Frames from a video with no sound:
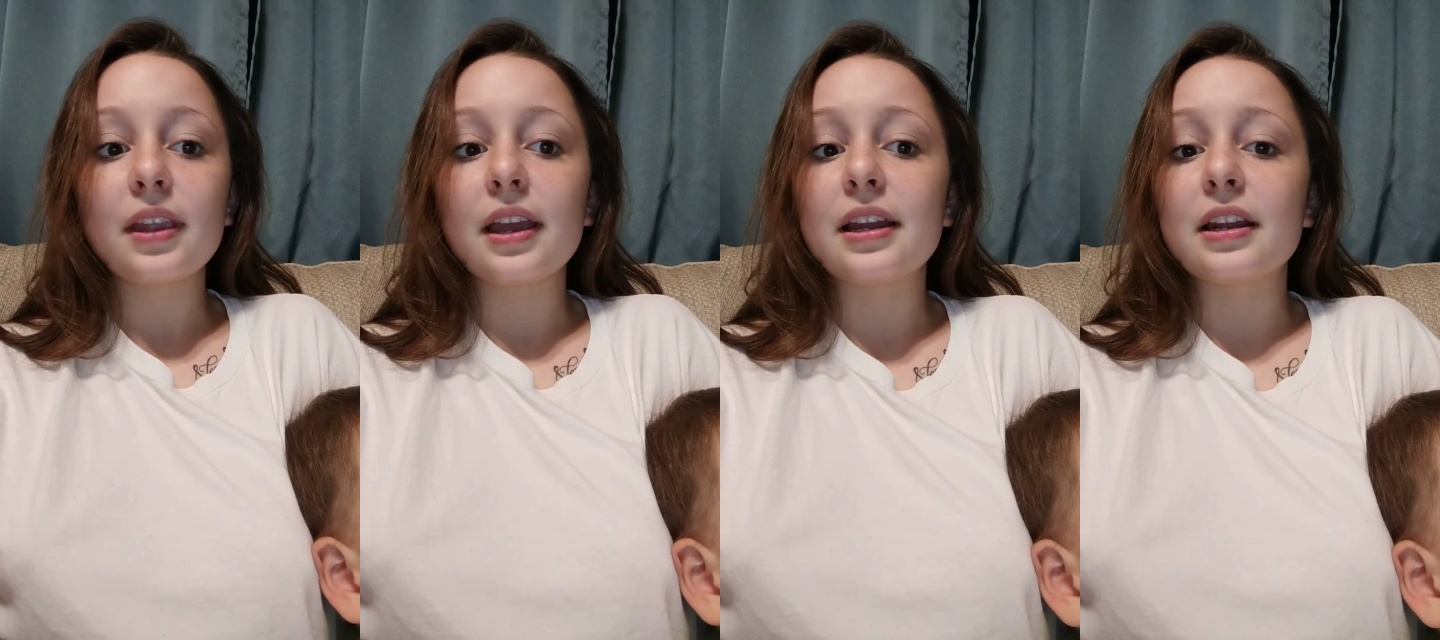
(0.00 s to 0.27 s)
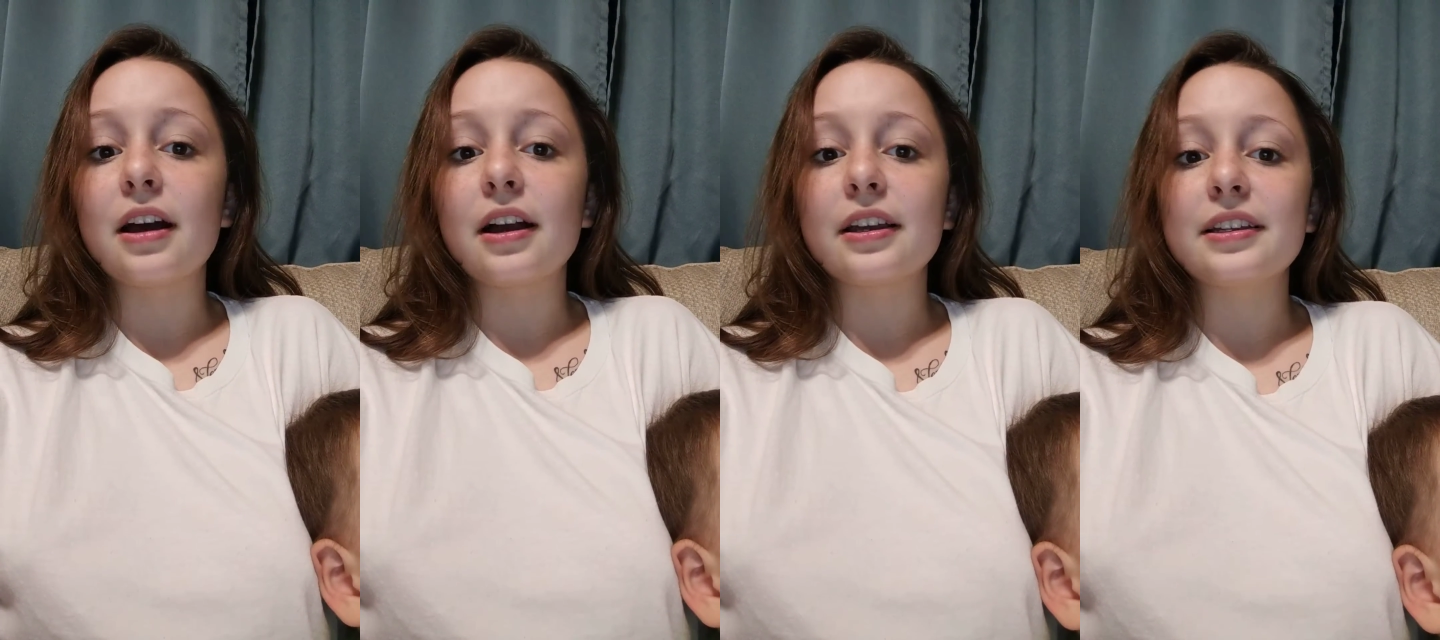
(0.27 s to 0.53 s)

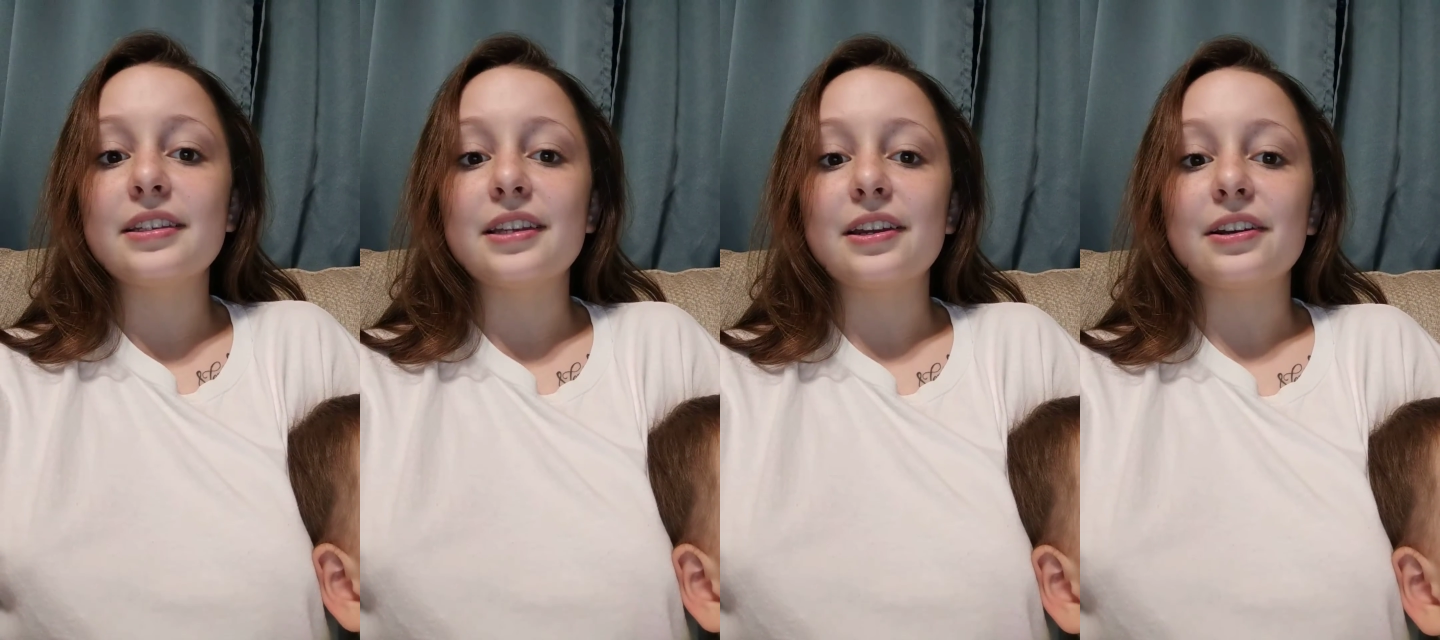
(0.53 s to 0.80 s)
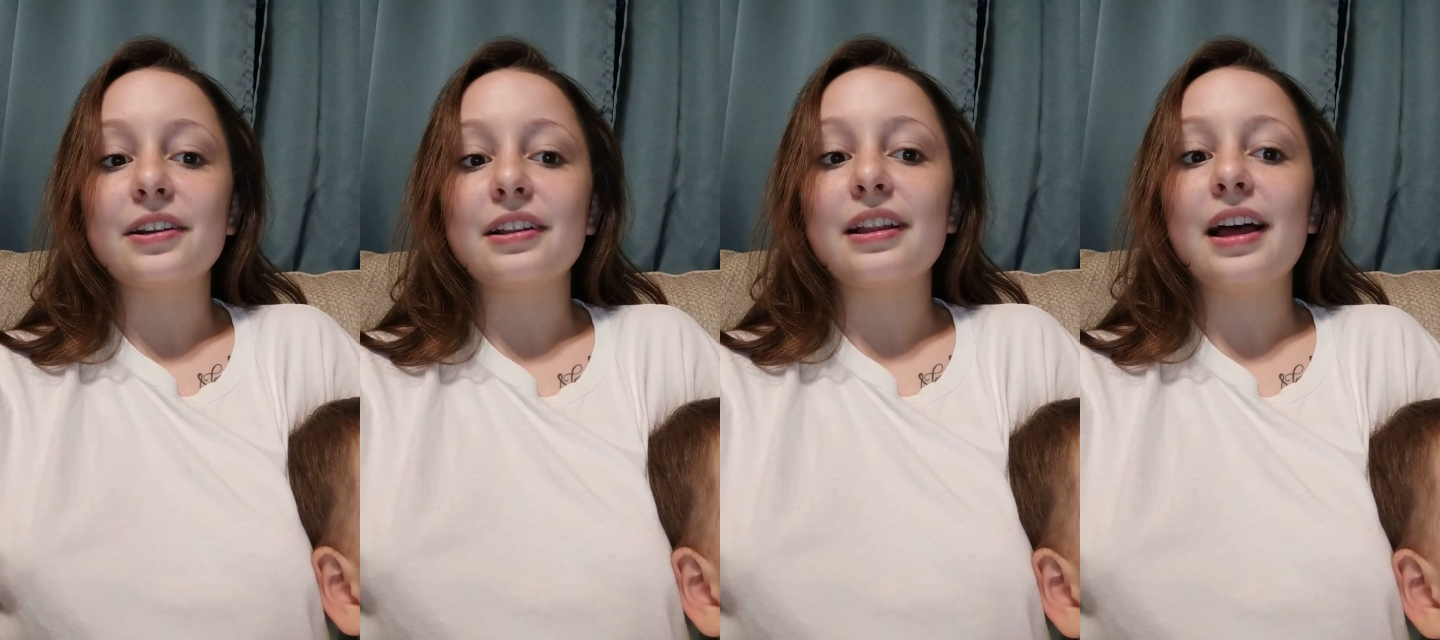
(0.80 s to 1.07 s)
and not
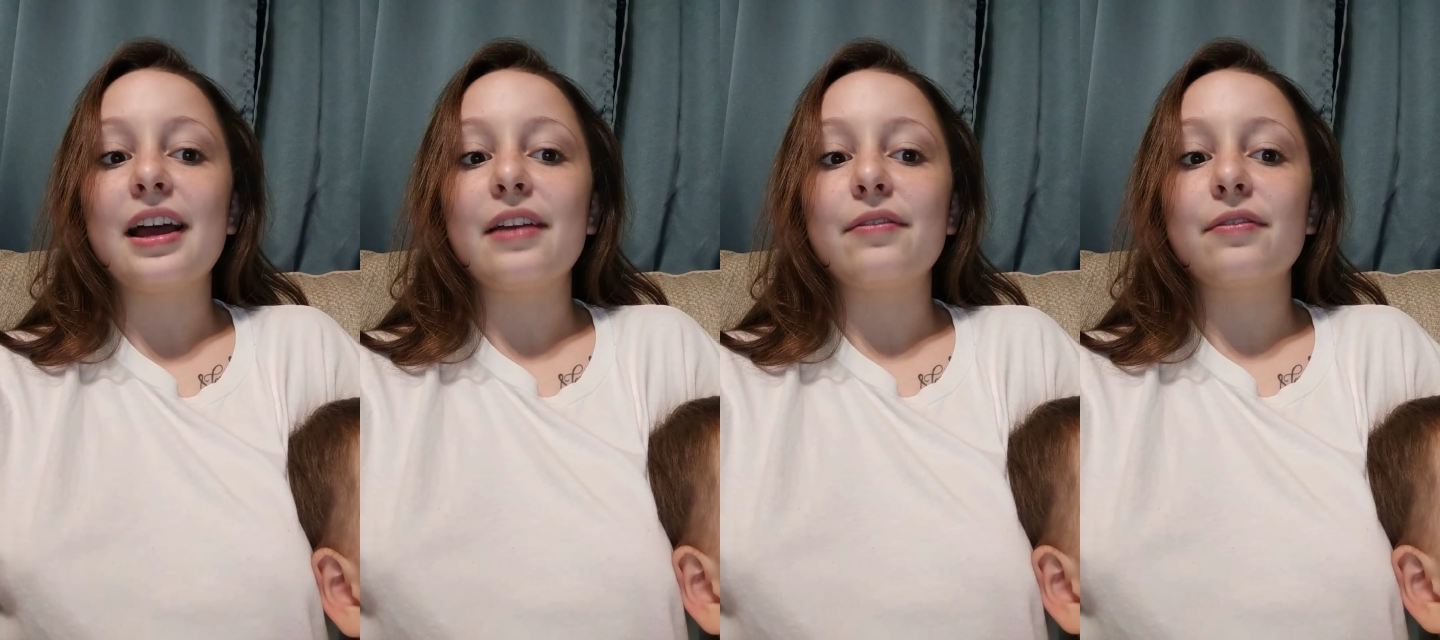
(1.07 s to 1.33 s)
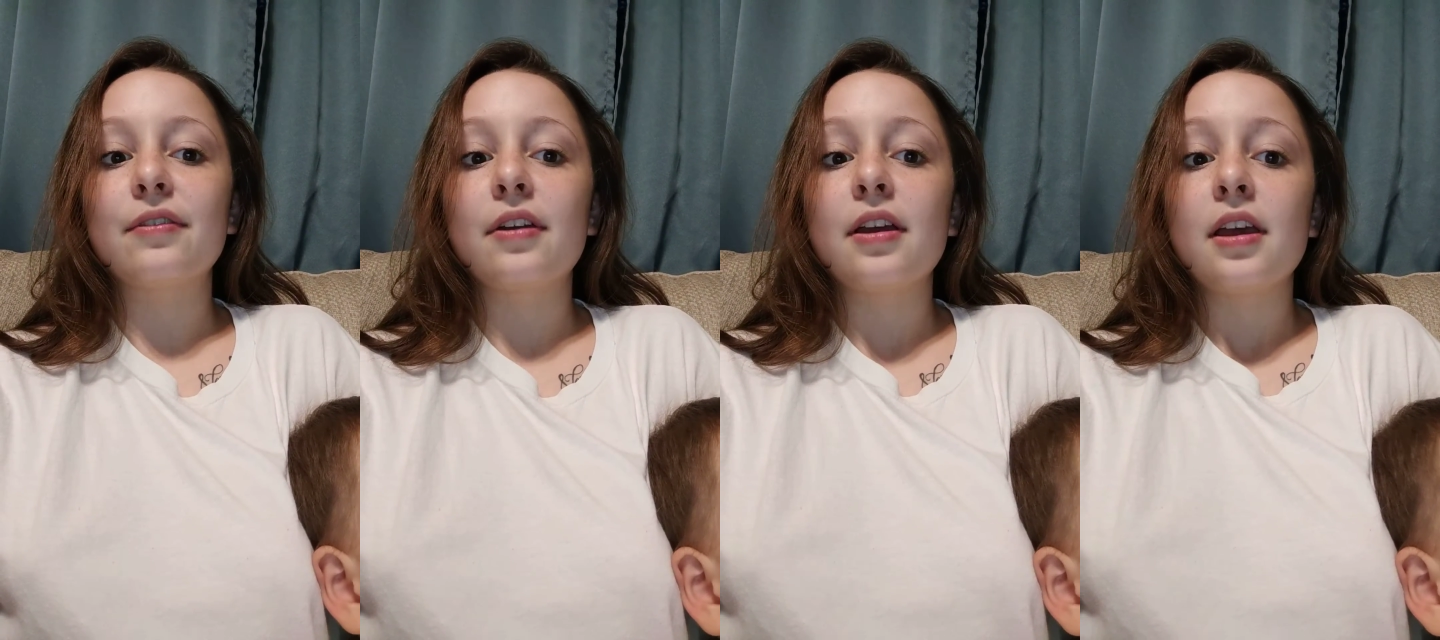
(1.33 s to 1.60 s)
considered alive,